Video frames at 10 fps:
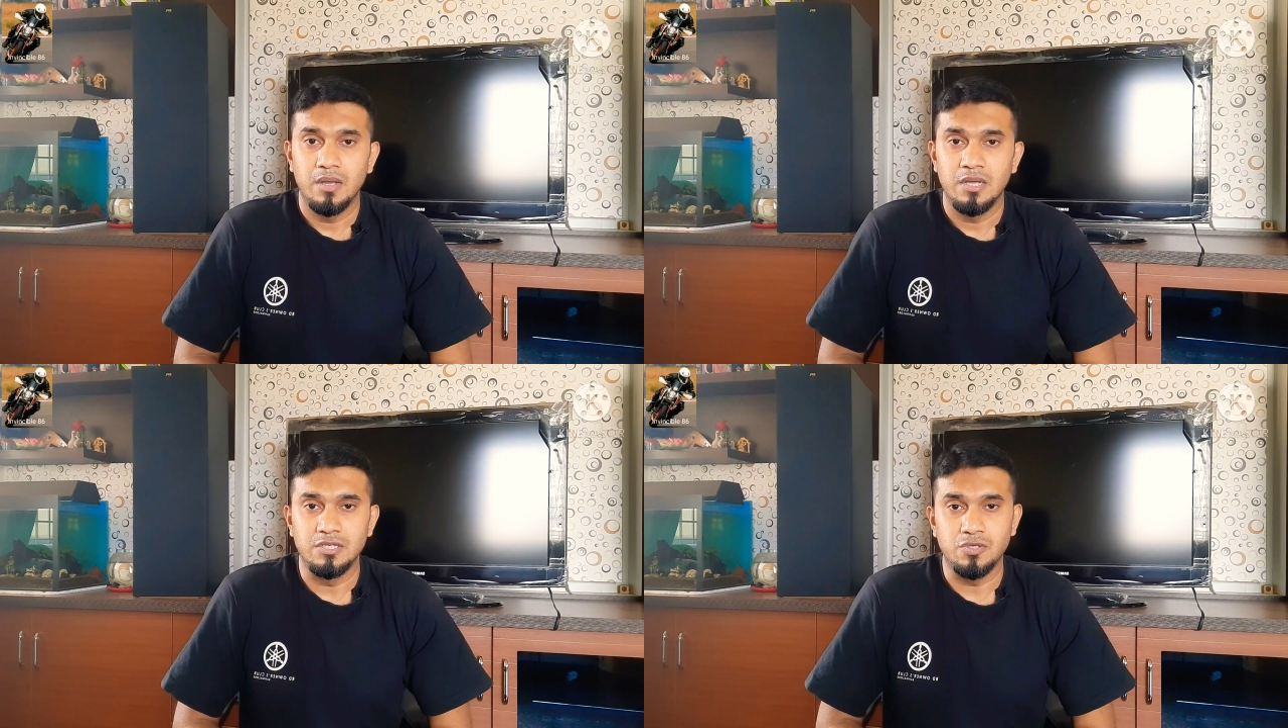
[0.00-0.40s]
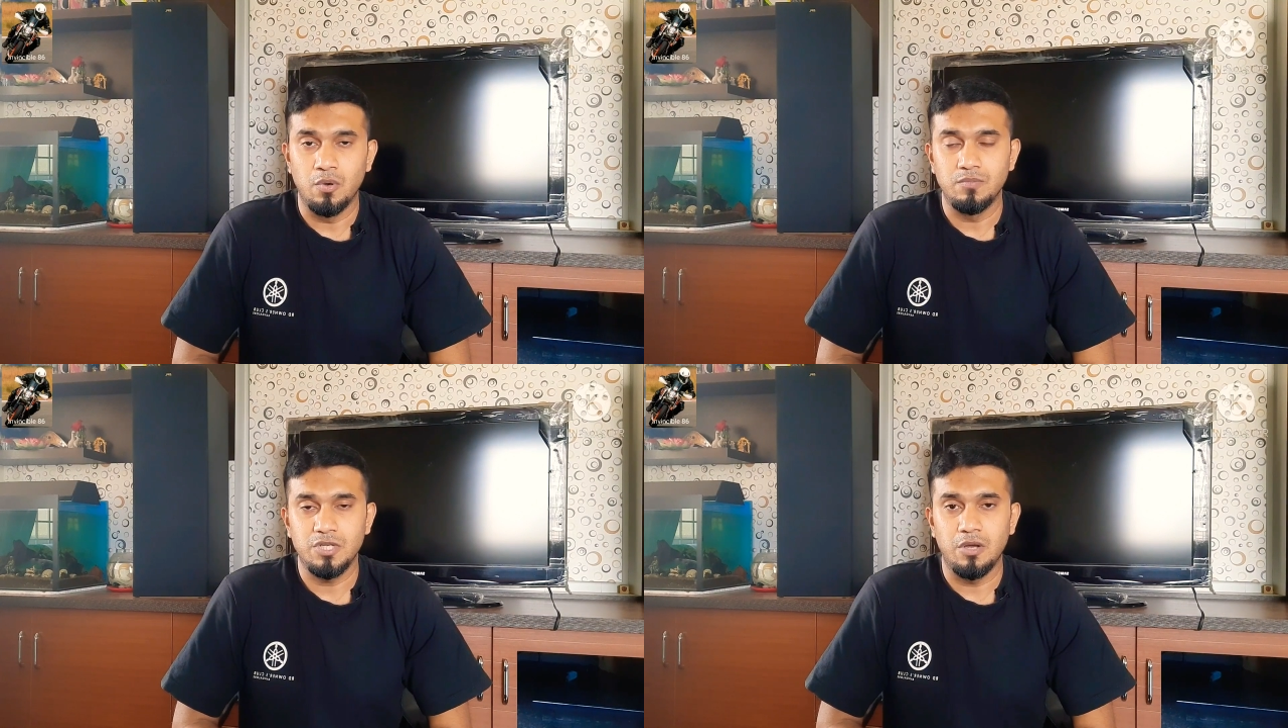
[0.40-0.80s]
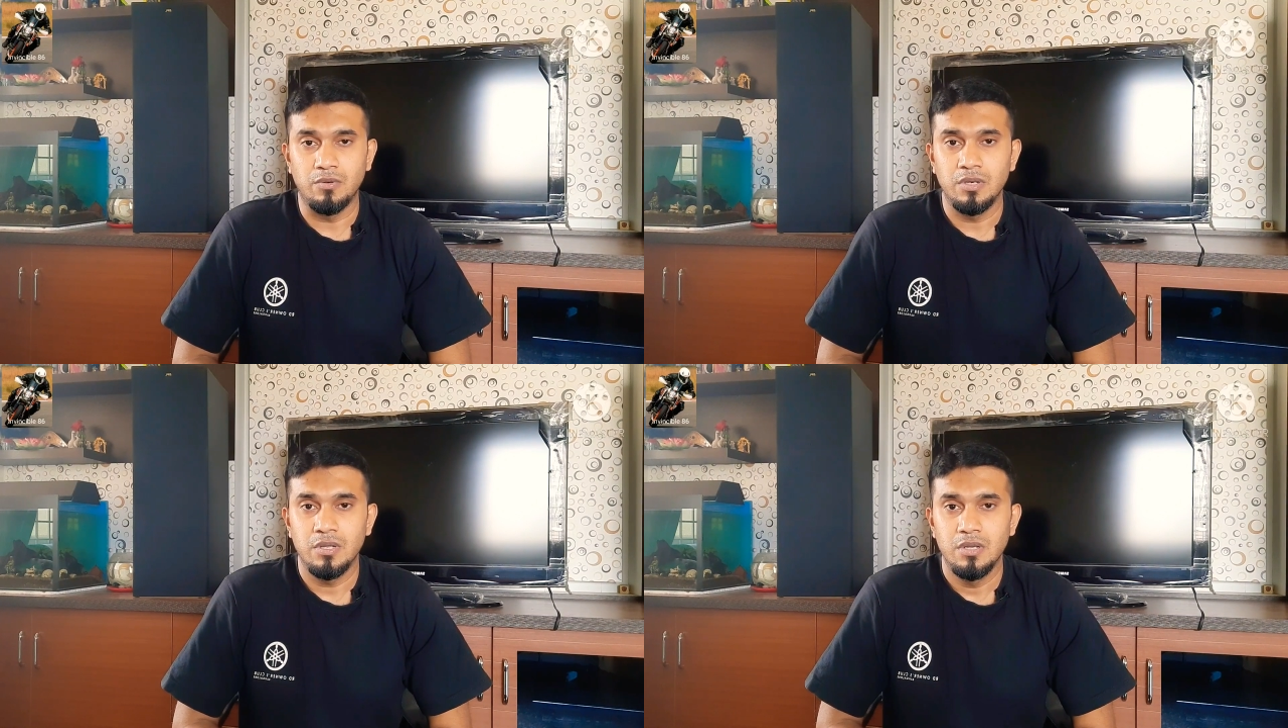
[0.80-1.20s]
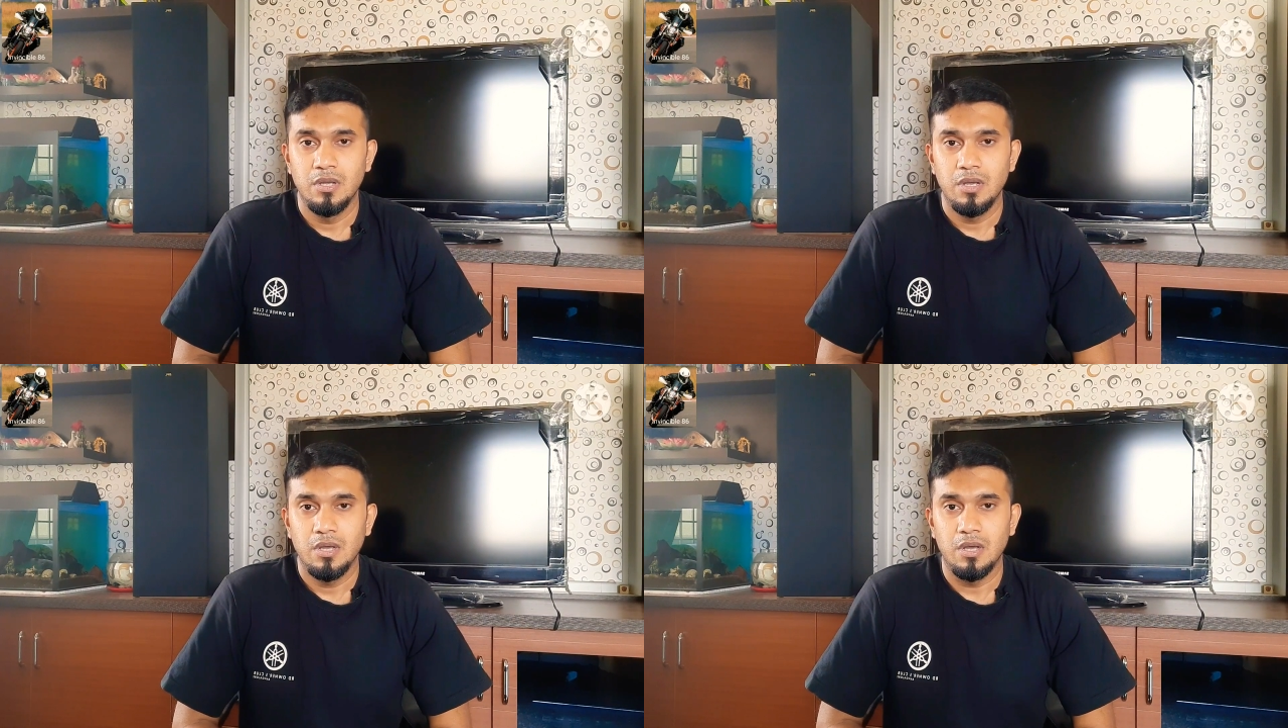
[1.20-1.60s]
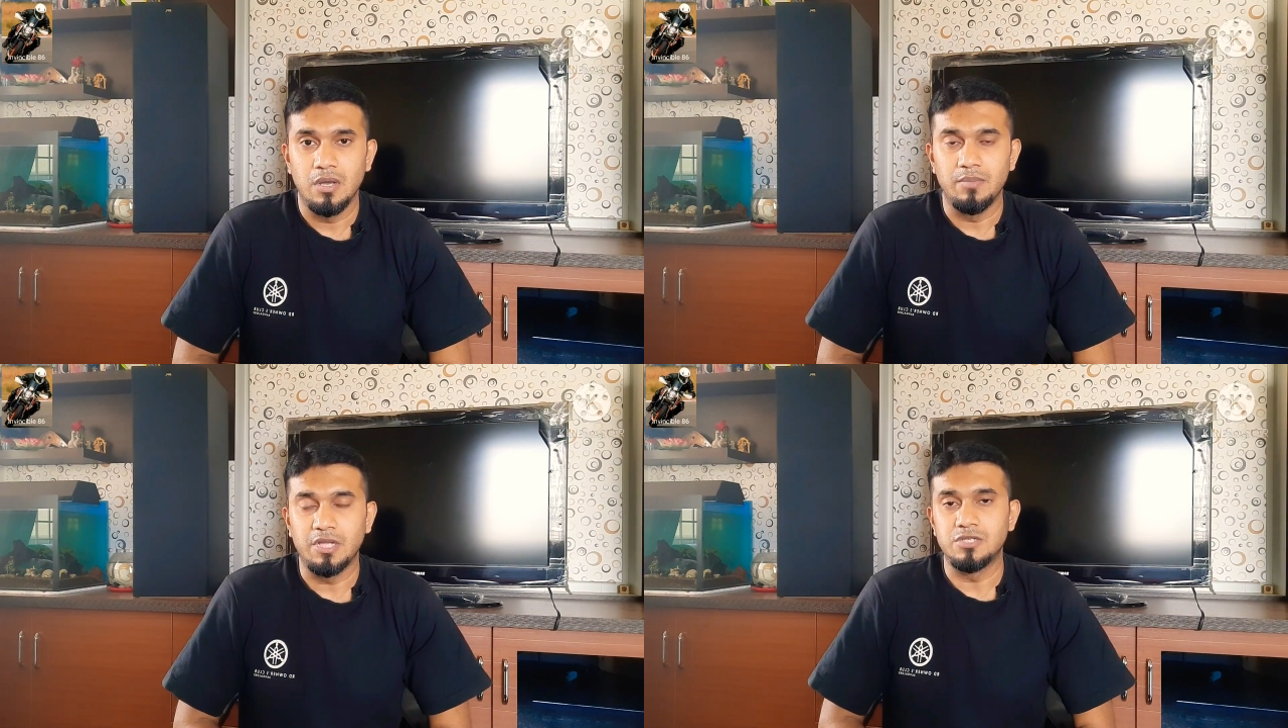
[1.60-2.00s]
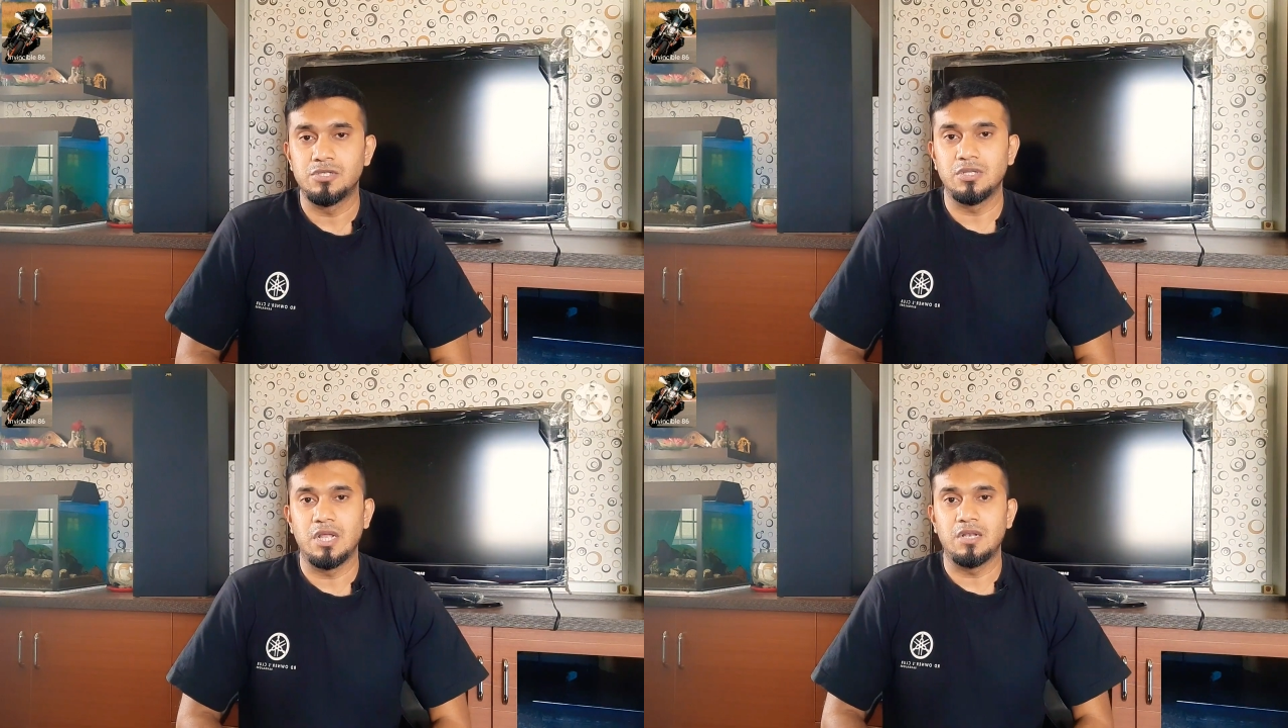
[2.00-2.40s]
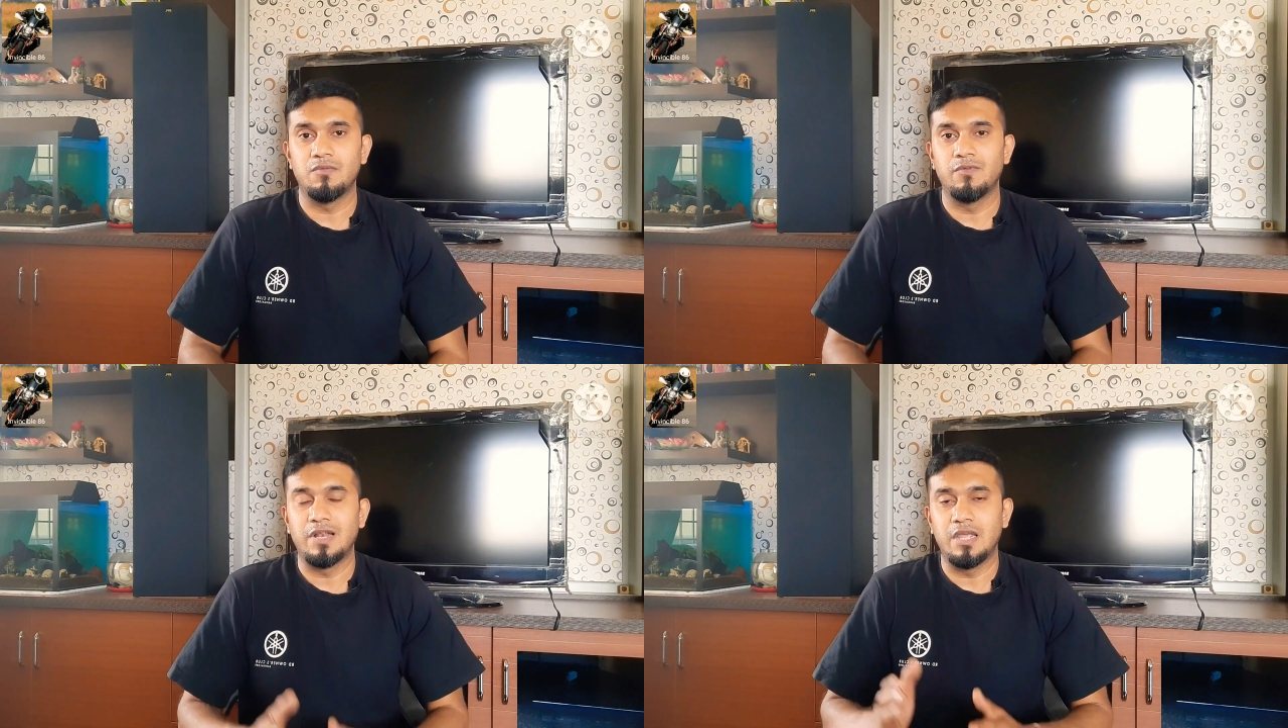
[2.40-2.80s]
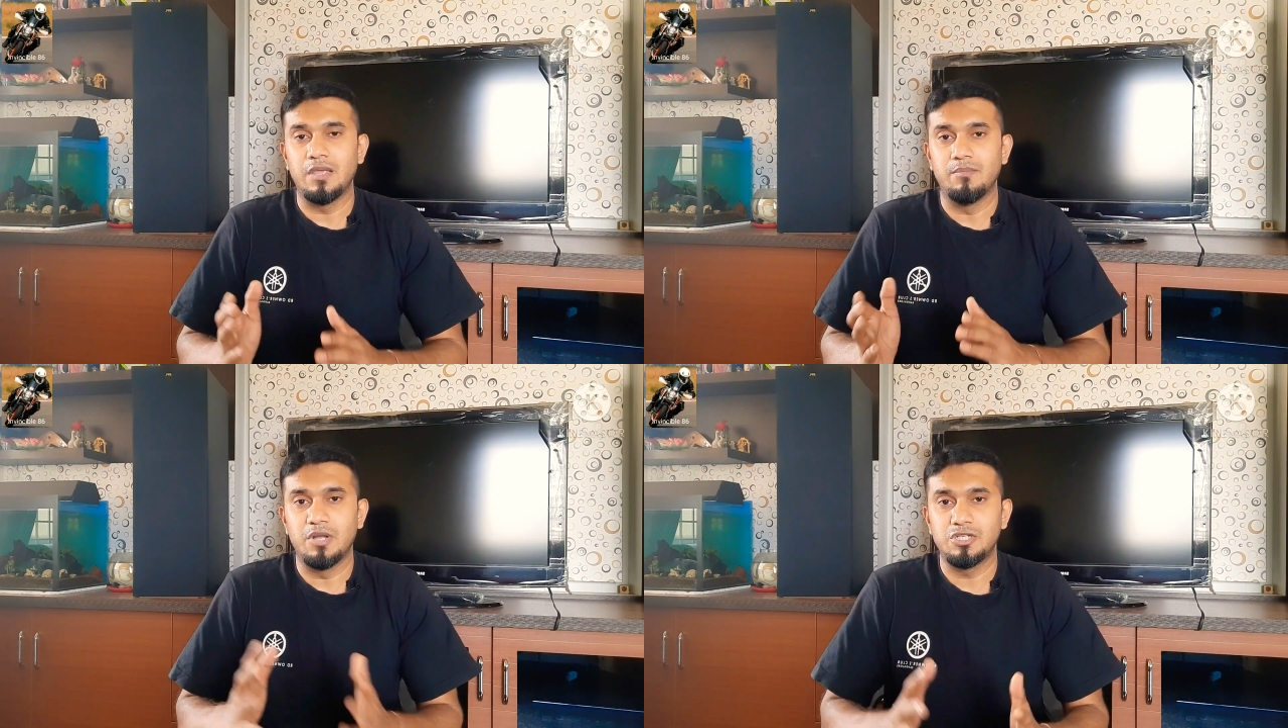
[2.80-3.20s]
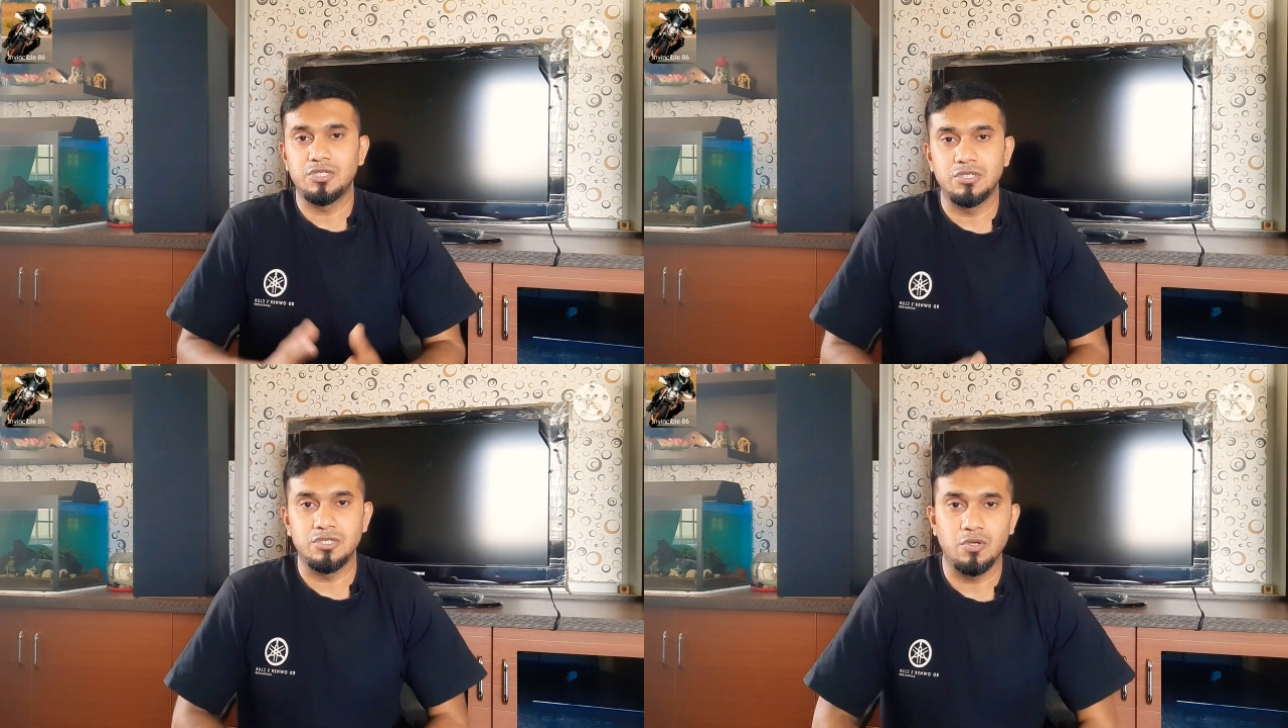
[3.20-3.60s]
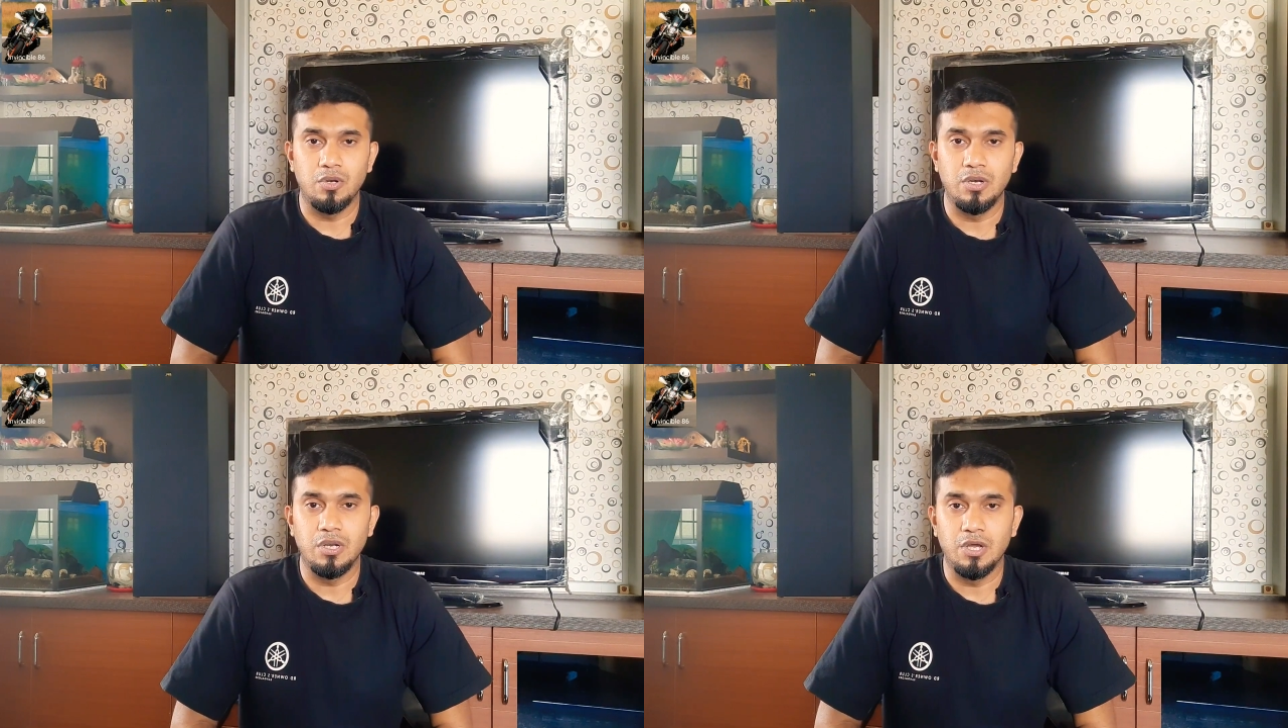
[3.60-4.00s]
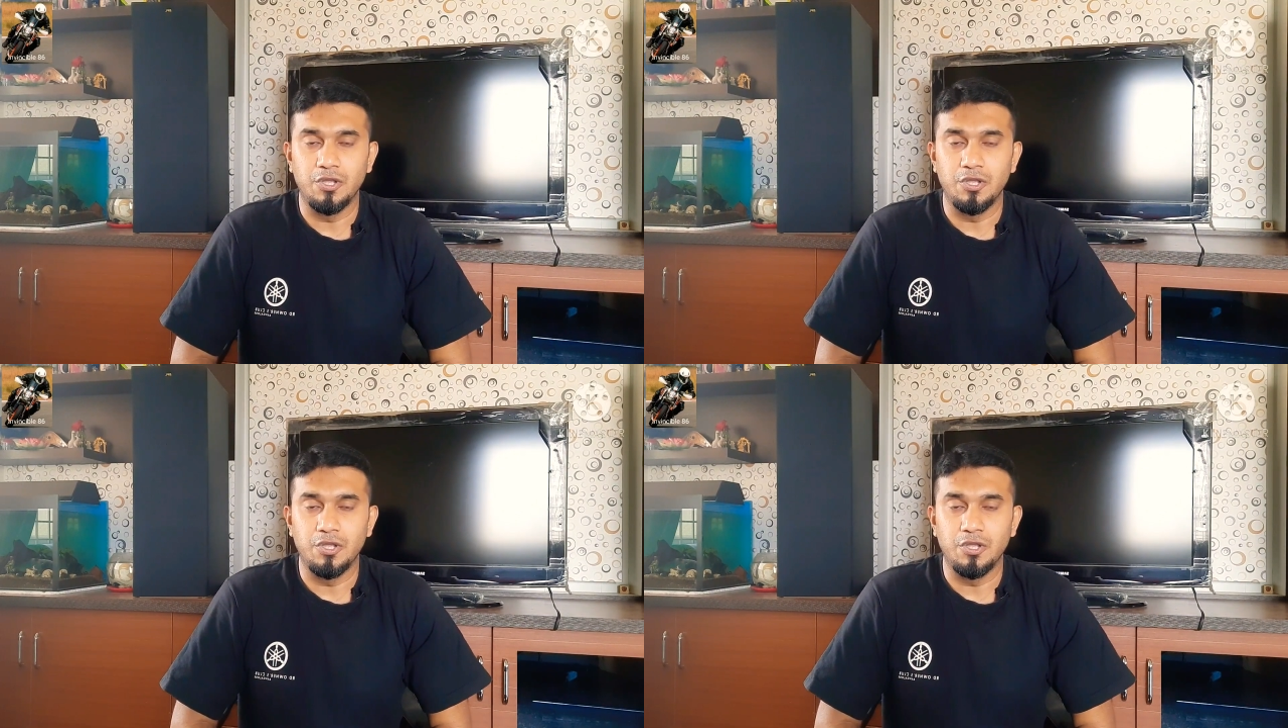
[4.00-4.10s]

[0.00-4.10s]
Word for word: his hometown uh, because so that when he mentions on uh,